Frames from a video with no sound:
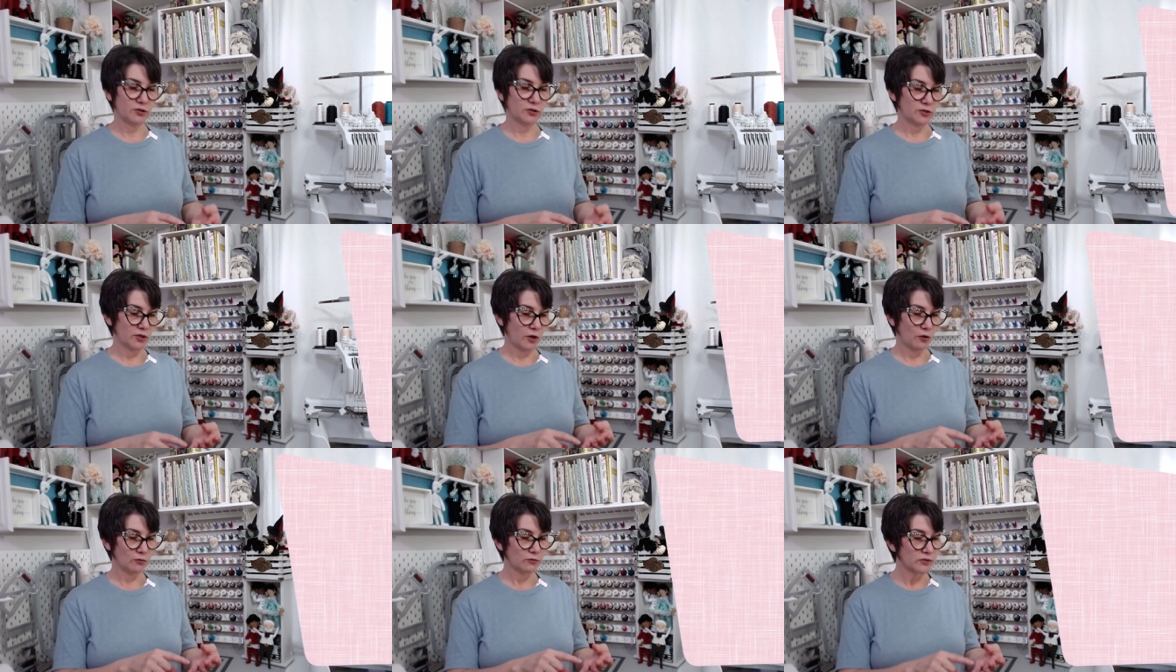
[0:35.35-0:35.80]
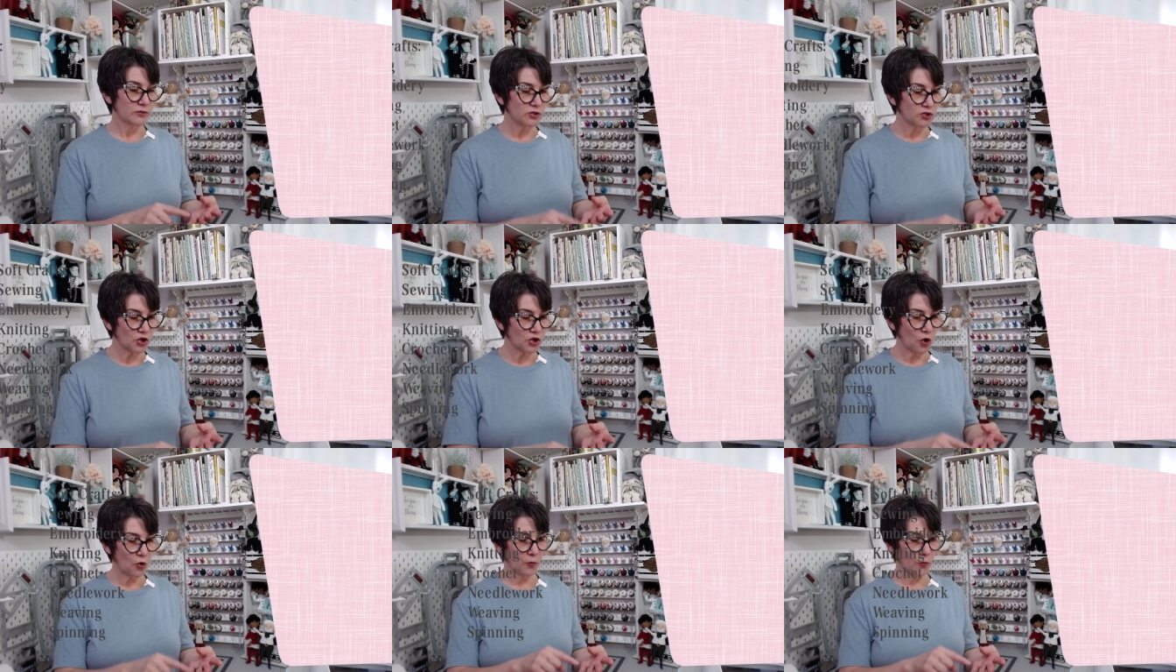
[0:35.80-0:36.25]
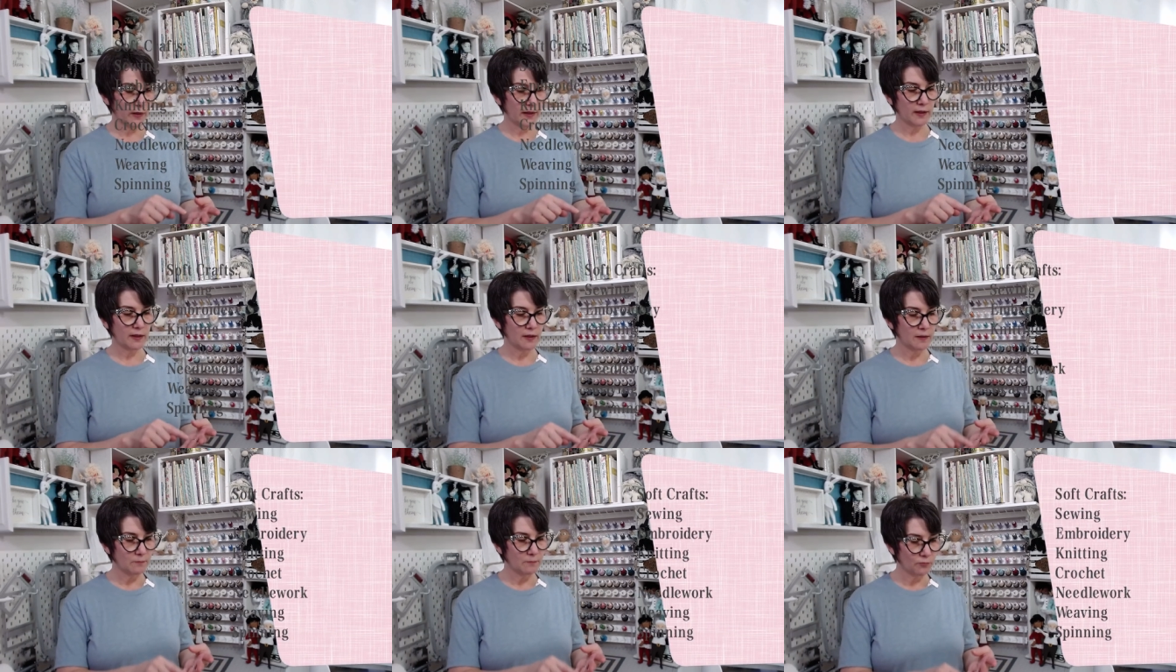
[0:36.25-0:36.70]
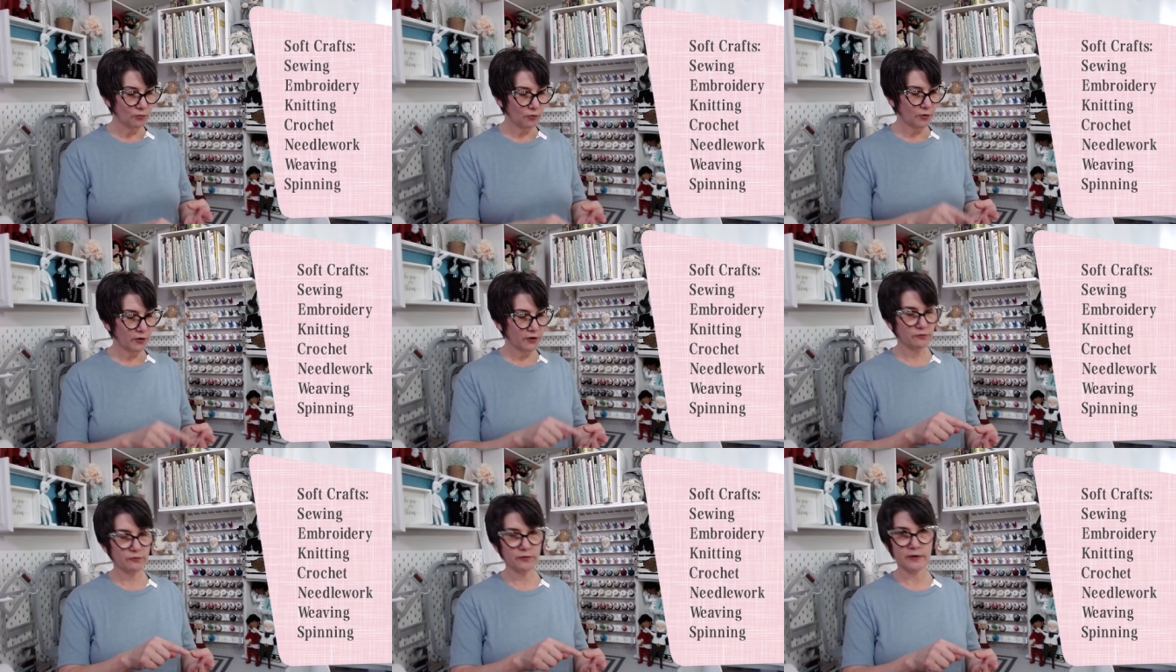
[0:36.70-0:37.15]
So sewing,
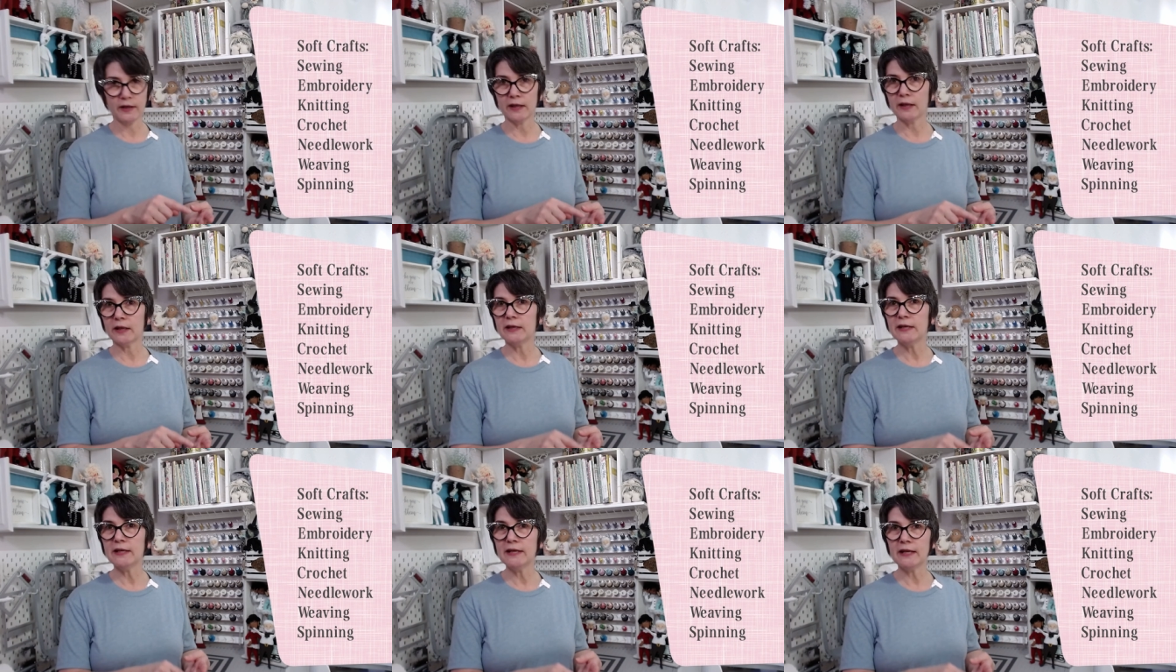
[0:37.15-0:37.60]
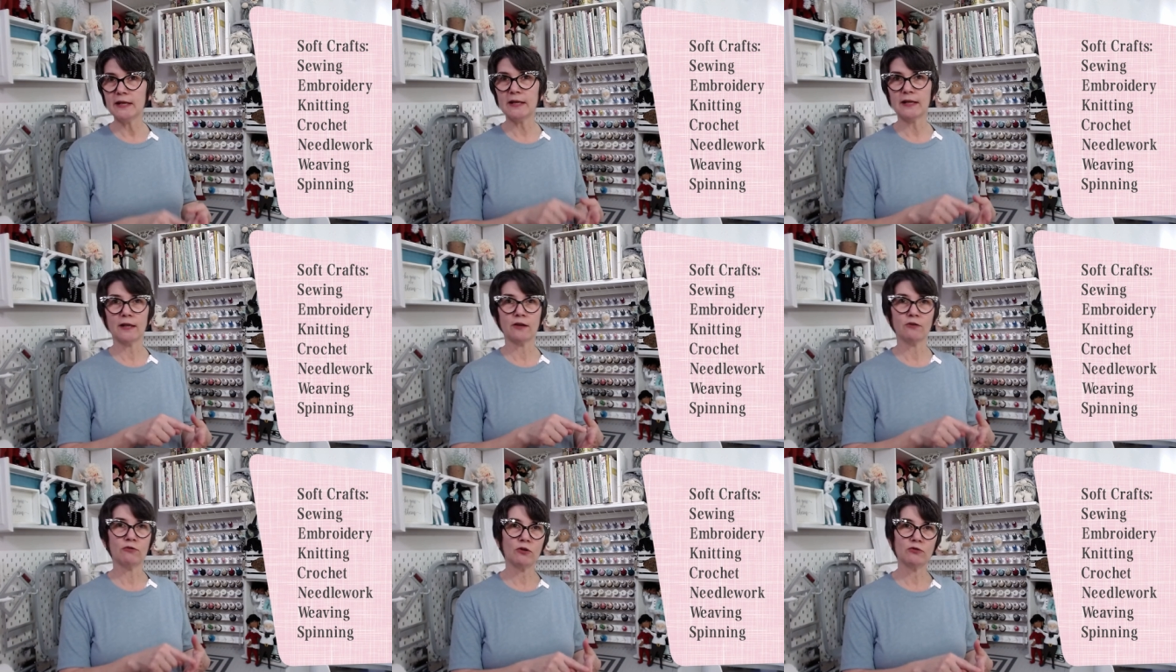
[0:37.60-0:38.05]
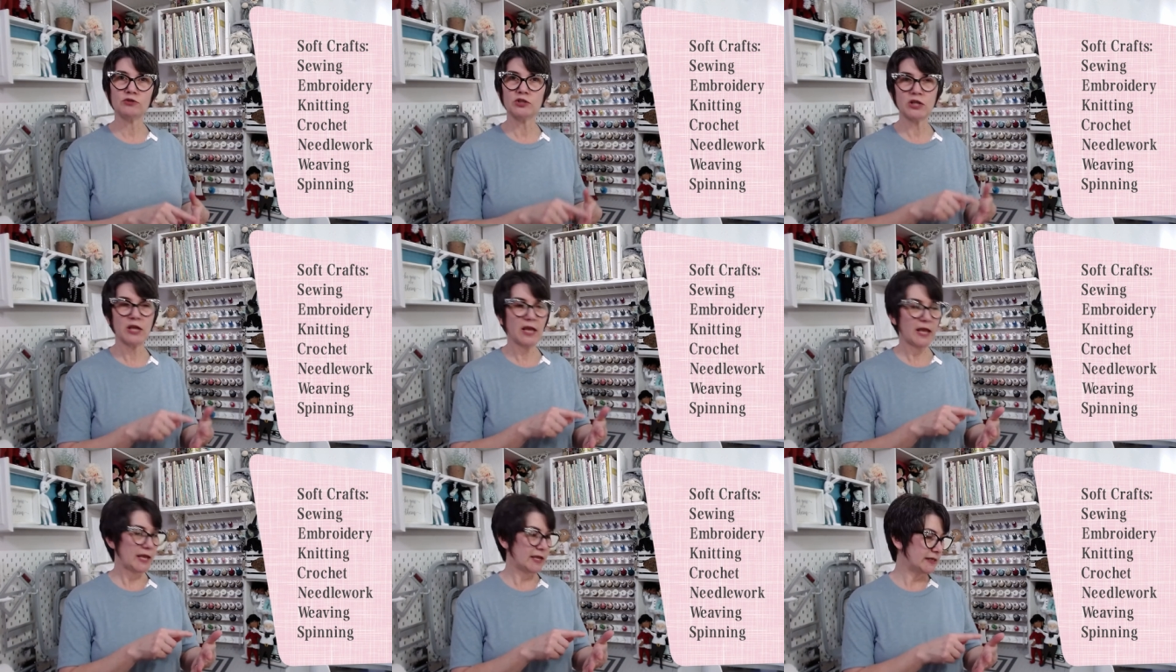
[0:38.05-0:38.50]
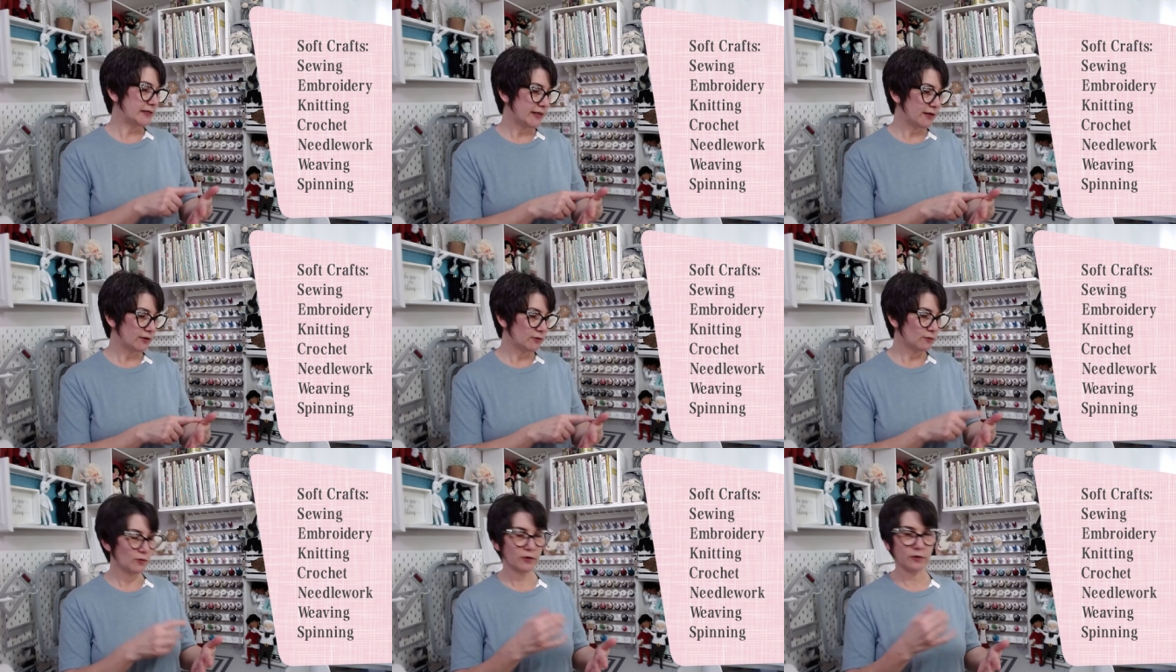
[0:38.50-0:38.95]
embroidery, knitting, crochet,
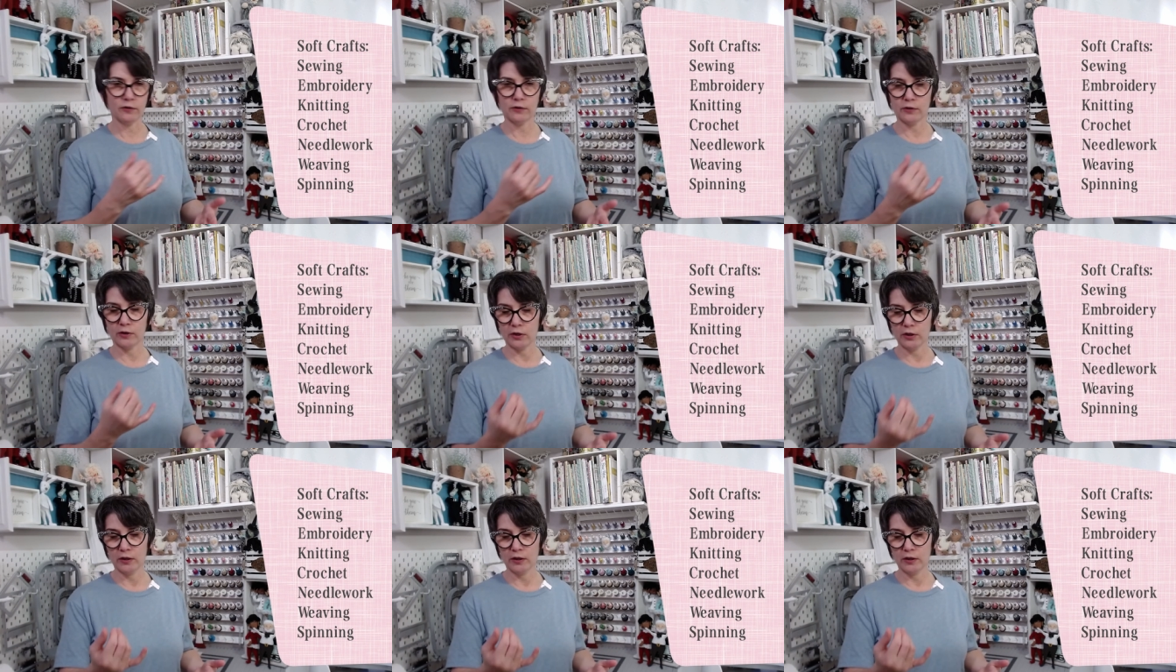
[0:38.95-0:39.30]
needlework,